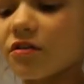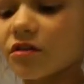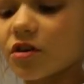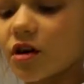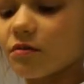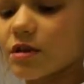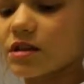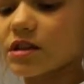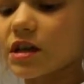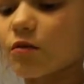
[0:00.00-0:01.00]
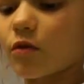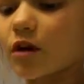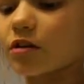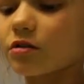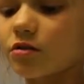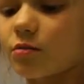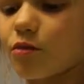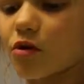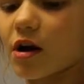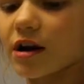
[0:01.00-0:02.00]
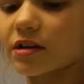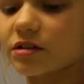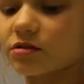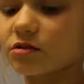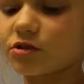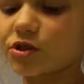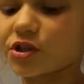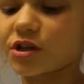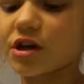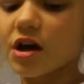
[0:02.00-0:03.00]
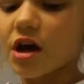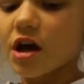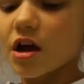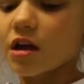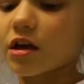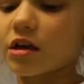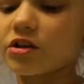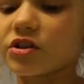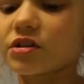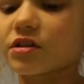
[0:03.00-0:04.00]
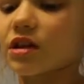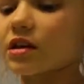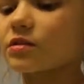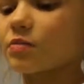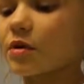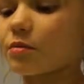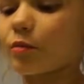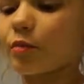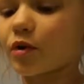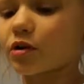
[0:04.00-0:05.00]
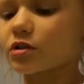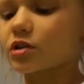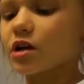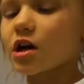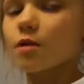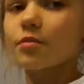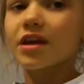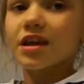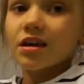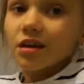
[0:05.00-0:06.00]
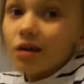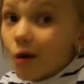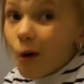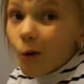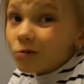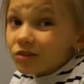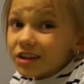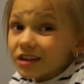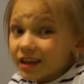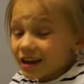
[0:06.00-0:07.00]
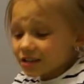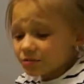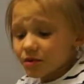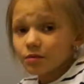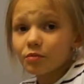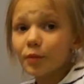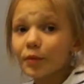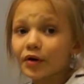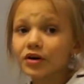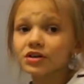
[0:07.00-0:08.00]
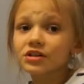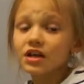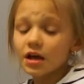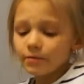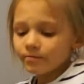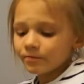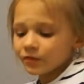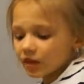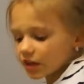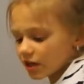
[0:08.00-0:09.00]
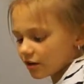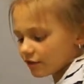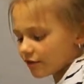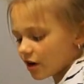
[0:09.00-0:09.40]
of you have been saying, why do you do the borax solution? It just gets people burnt. But it only gets people burnt if